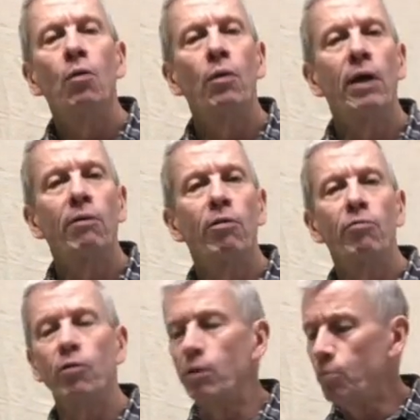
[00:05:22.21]
When I
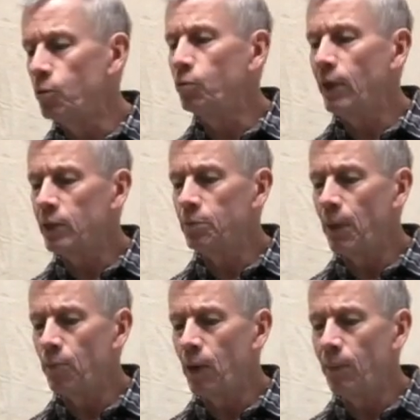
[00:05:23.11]
refer to brut, that's
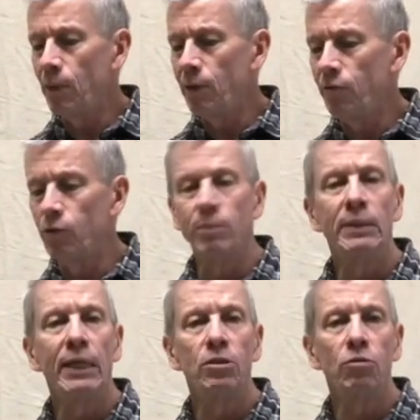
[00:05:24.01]
my primary
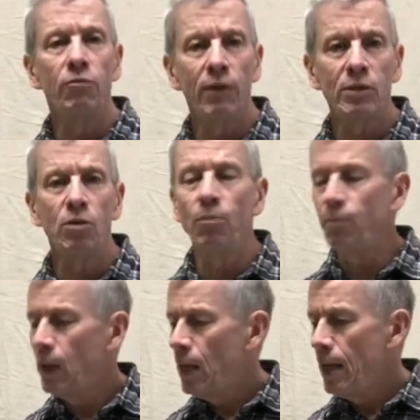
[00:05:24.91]
fermentation vessel.
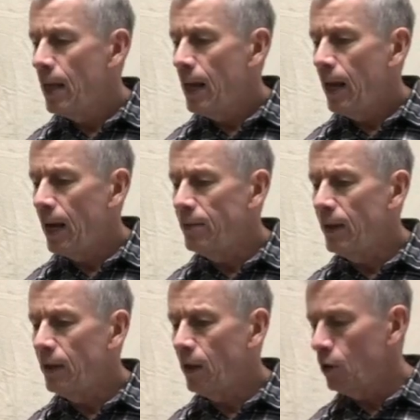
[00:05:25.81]
And then I